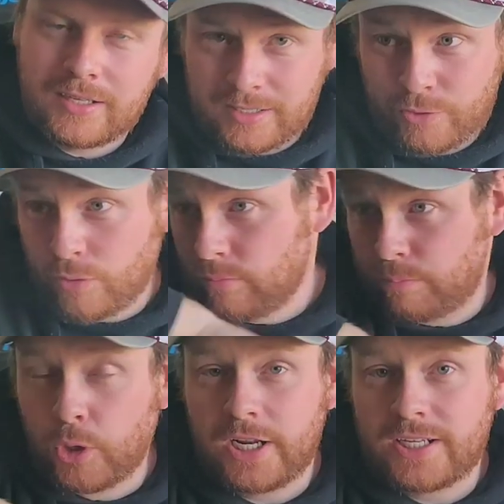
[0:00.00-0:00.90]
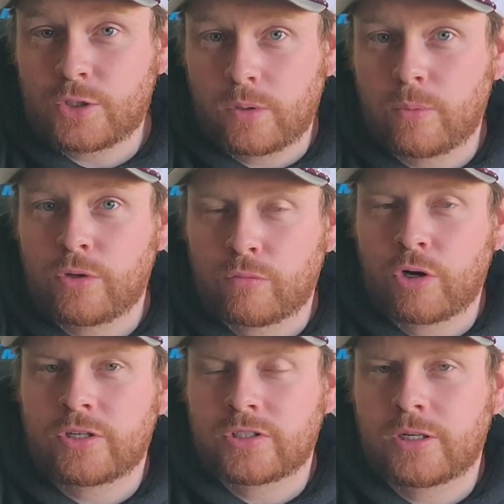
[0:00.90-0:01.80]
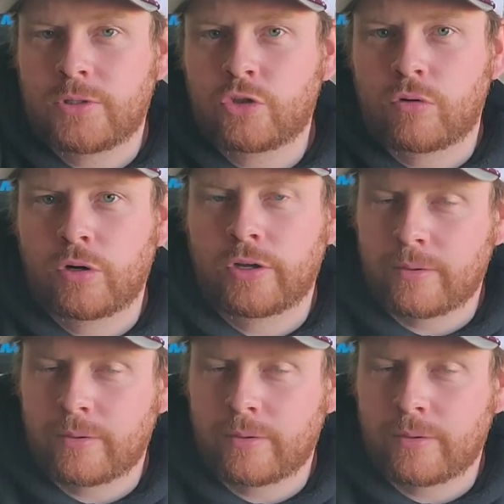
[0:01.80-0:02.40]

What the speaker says: if you pull into it with your rod, is going to be stronger